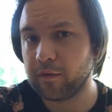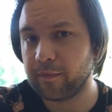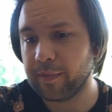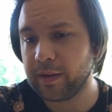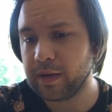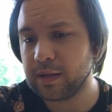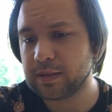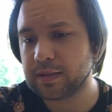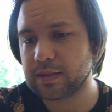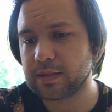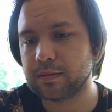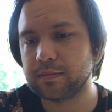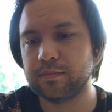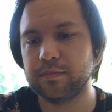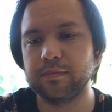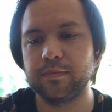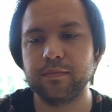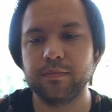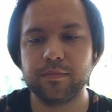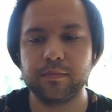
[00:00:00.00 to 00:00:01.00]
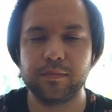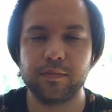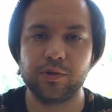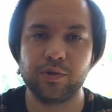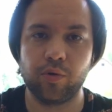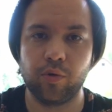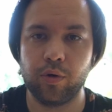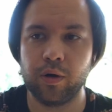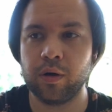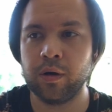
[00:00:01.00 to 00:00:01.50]
of minutes,
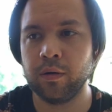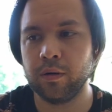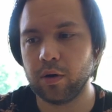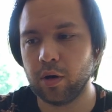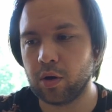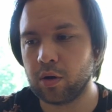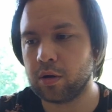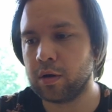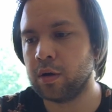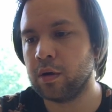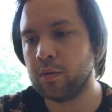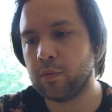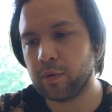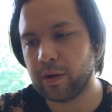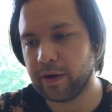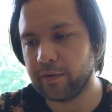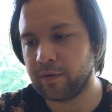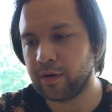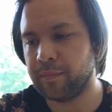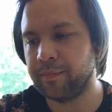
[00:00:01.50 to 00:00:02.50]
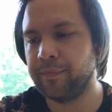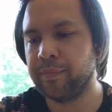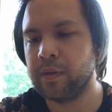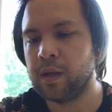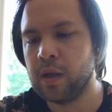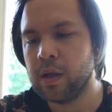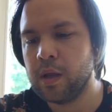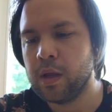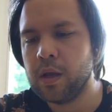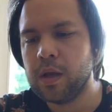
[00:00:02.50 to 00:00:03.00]
shorter, longer, whatever
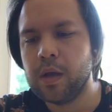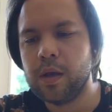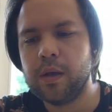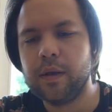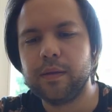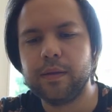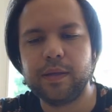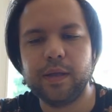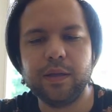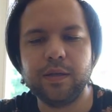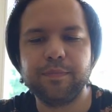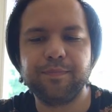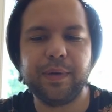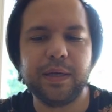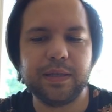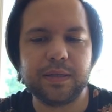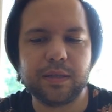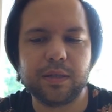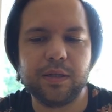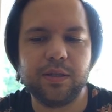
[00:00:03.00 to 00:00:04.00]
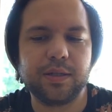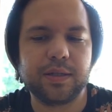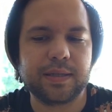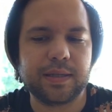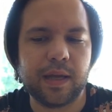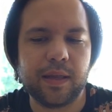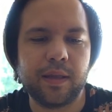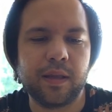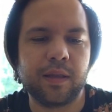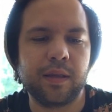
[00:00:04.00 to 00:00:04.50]
they basically just
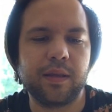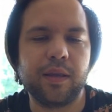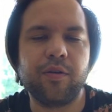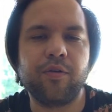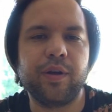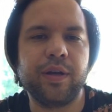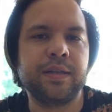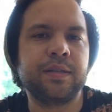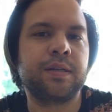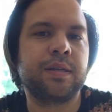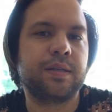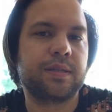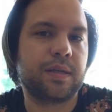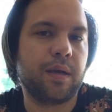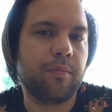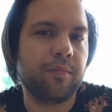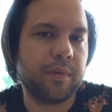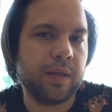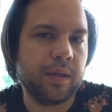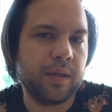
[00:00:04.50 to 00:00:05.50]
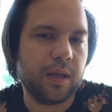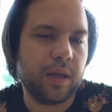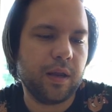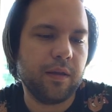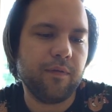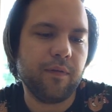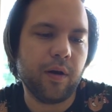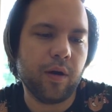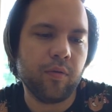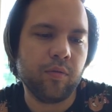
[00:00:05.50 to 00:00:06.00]
said that there is something that
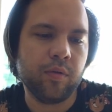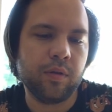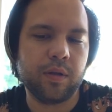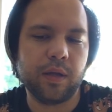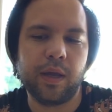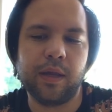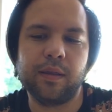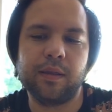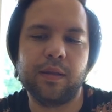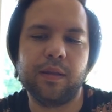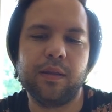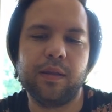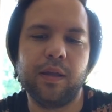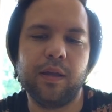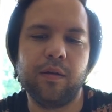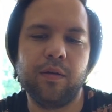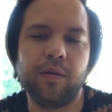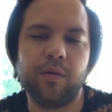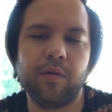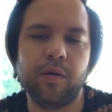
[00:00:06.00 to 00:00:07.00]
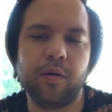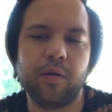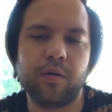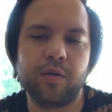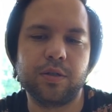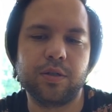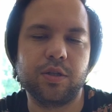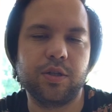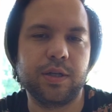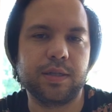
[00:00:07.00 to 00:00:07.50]
I found and that they
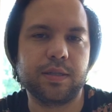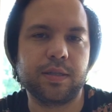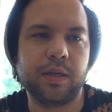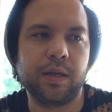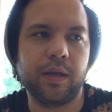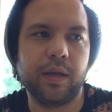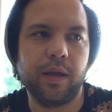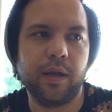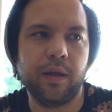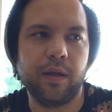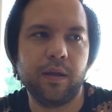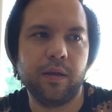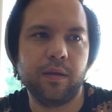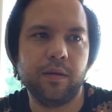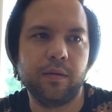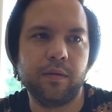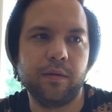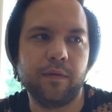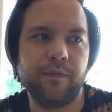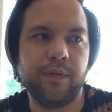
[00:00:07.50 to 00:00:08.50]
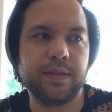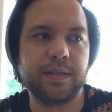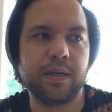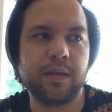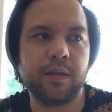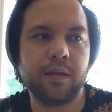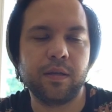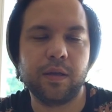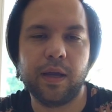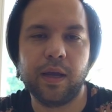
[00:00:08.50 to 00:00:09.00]
are suggesting a
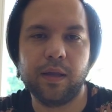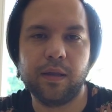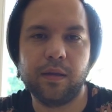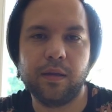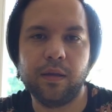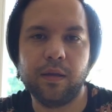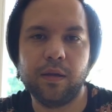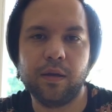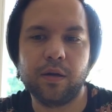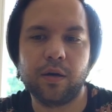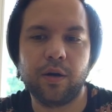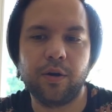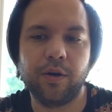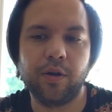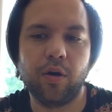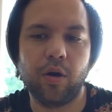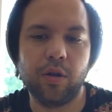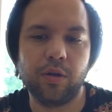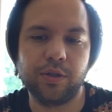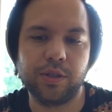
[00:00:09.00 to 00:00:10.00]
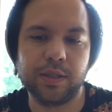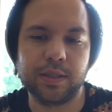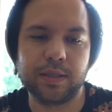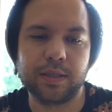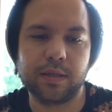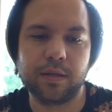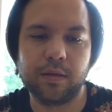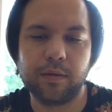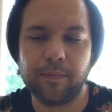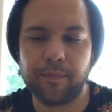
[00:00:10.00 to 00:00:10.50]
visit at the
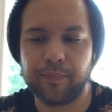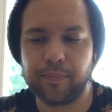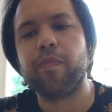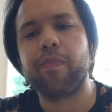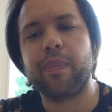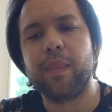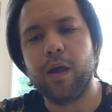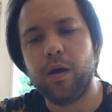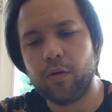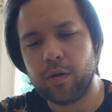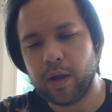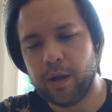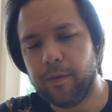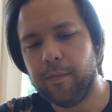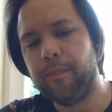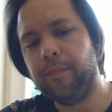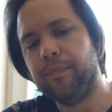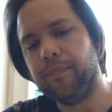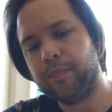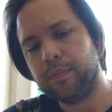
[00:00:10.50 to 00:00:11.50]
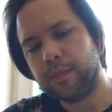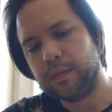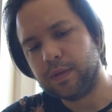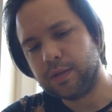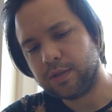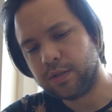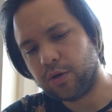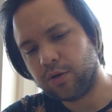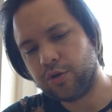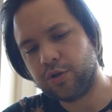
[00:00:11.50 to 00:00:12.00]
cardiologist. Okay,
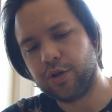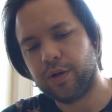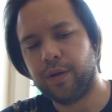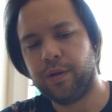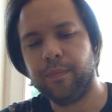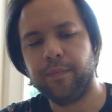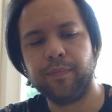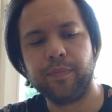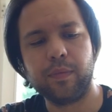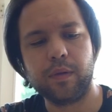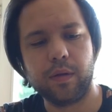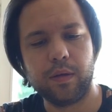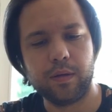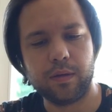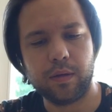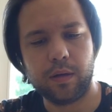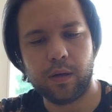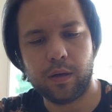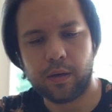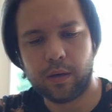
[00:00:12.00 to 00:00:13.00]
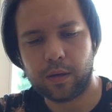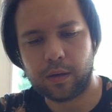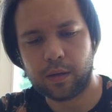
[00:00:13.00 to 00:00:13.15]
surgery. Uh,